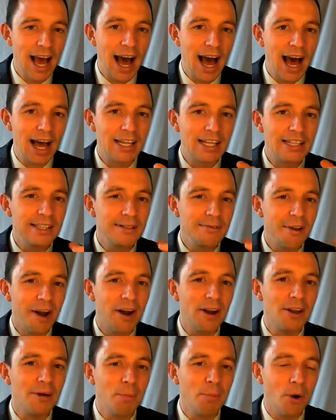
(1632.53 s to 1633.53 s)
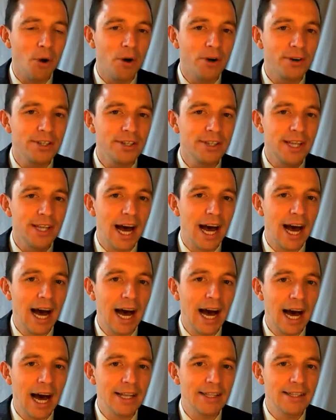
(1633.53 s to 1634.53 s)
and this is very important
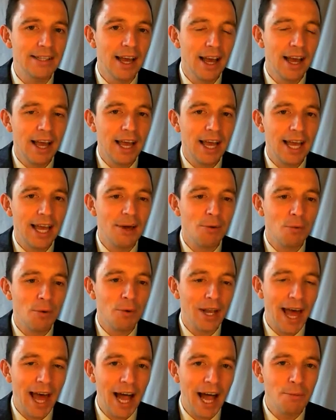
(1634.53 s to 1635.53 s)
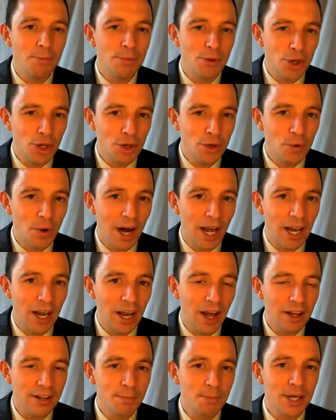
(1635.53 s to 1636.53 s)
and it will help you a
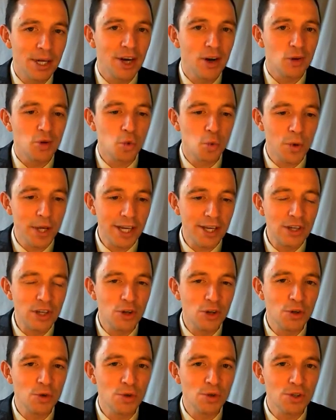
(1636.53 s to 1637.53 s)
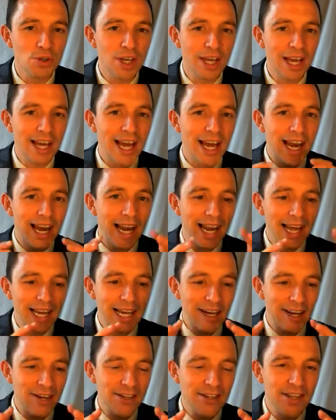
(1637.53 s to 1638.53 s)
lot because we use
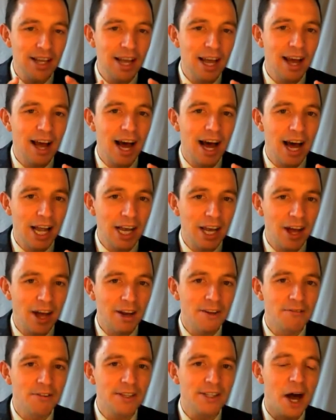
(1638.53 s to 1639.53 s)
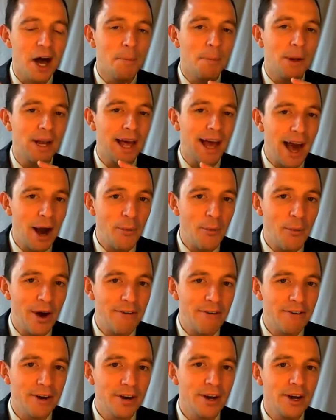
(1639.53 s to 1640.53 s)
linkers a lot for example
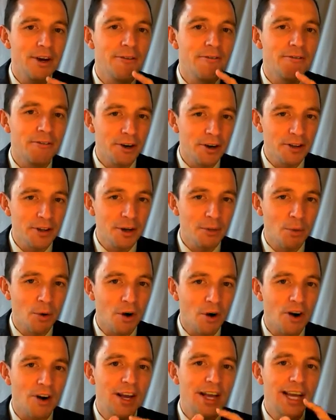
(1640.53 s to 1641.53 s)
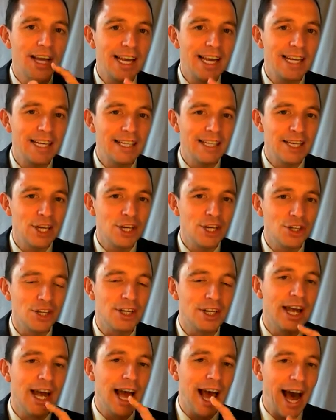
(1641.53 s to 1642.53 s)
however furthermore in
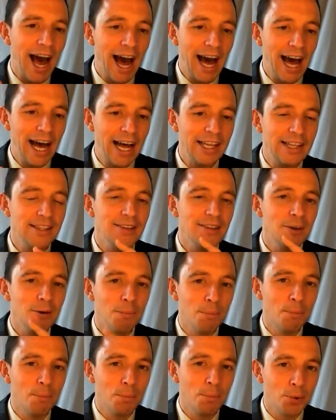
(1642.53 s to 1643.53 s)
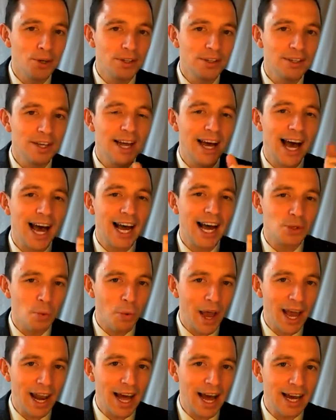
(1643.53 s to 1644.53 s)
addition and but as
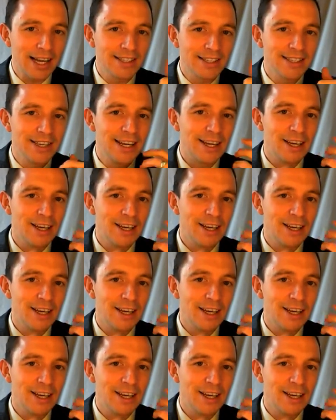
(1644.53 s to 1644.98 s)
well as